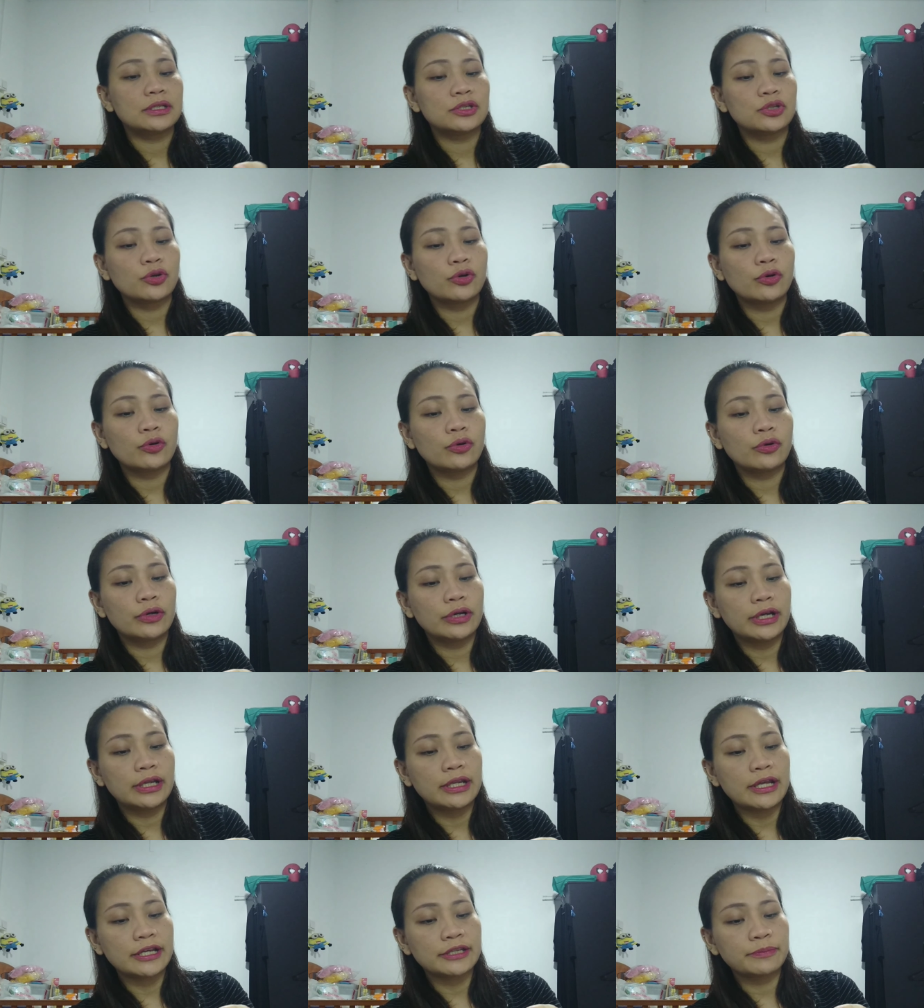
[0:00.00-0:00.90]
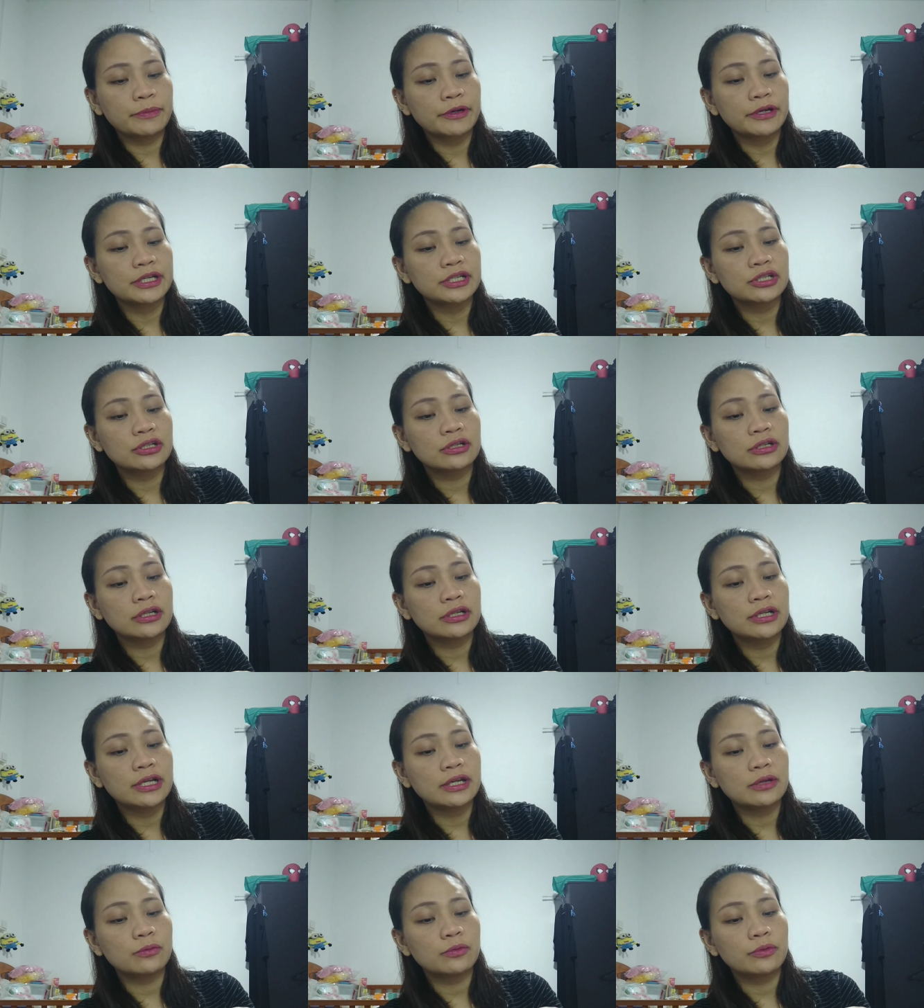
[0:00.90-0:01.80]
So the
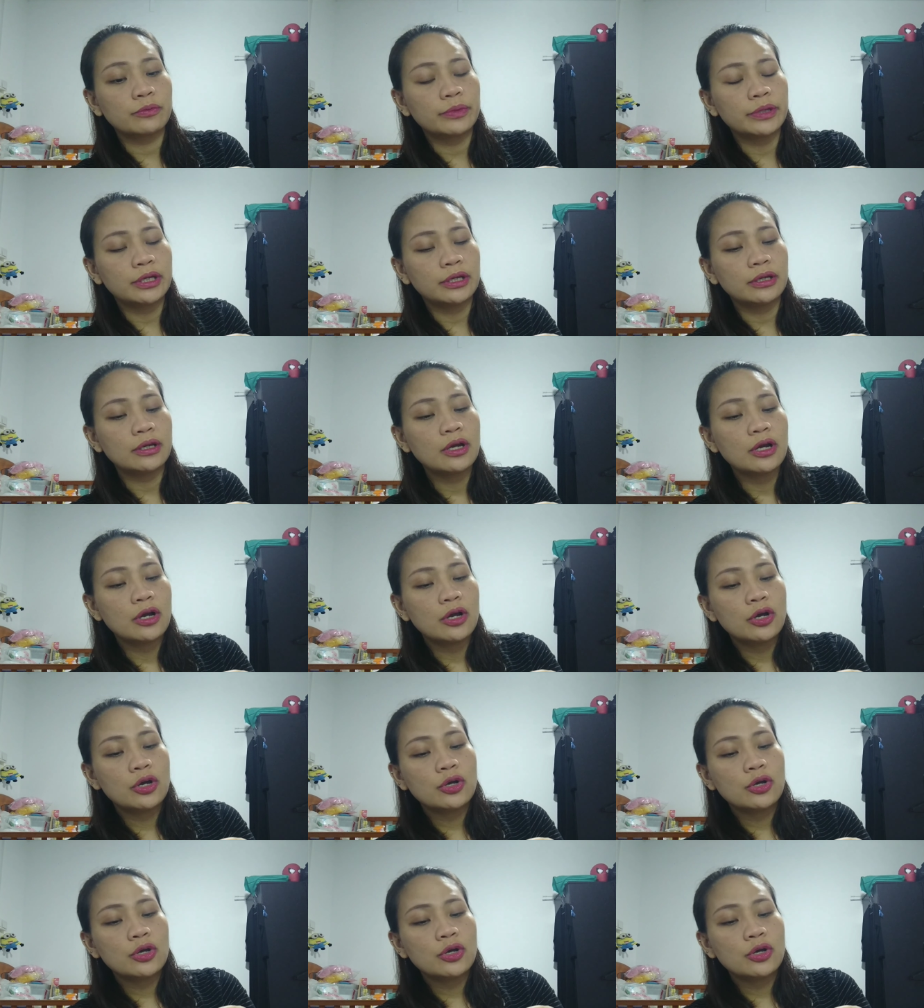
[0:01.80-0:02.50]
expiration date will be